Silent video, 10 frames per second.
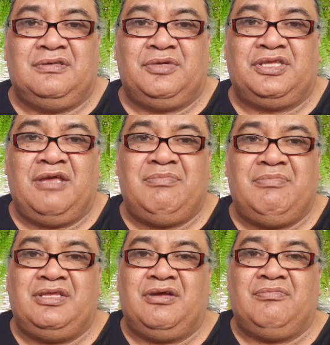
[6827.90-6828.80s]
With
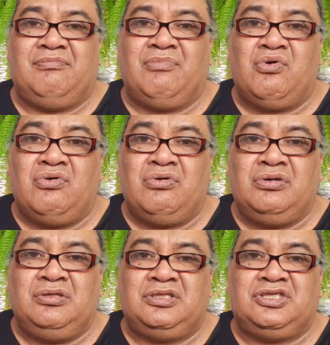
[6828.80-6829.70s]
them in the
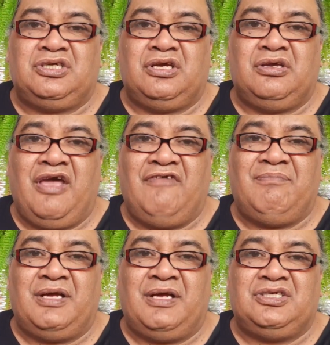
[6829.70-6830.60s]
morn, so
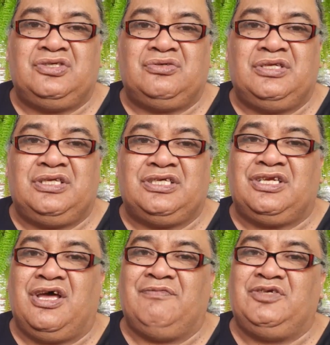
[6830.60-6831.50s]
have much enjoyed
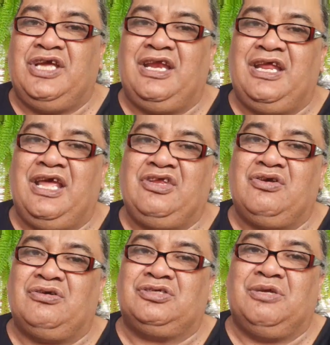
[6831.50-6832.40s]
this live chat and
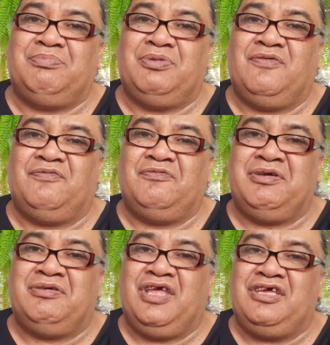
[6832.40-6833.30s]
you cooked a beautiful
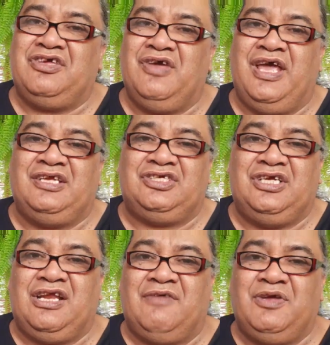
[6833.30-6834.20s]
meal. Thank you,
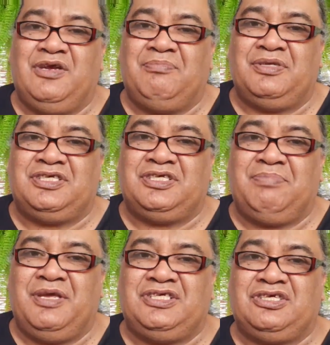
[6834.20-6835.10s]
Angie. Love you to bits and
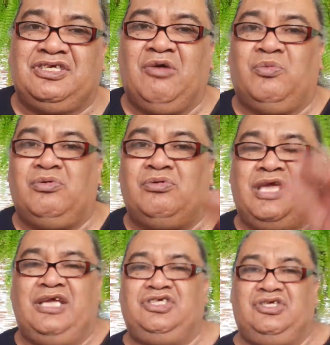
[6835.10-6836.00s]
pieces. I will
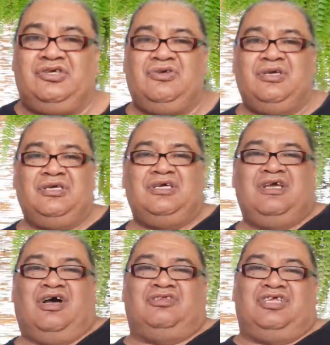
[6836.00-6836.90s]
catch you
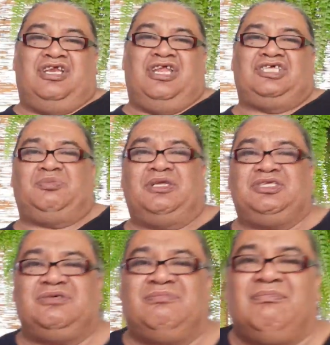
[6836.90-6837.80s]
on the next
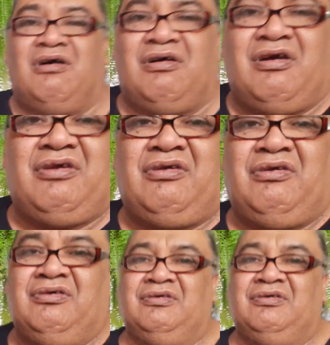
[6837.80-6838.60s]
one tomorrow.